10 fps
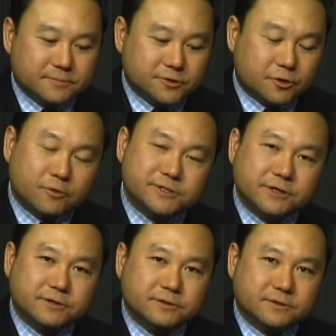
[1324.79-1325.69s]

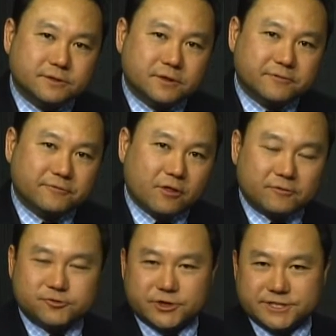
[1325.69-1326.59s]
closing of a lot
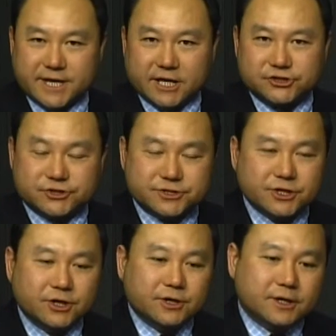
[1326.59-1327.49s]
of transactions,
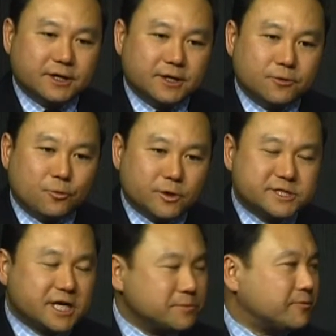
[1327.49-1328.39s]
what
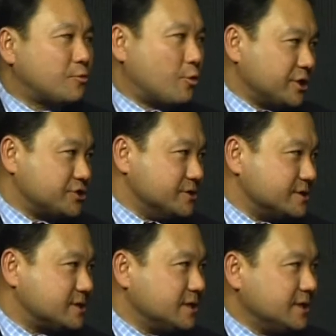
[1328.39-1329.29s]
type of
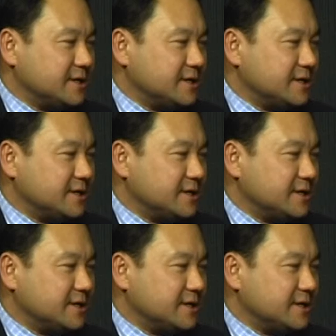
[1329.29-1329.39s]
questions,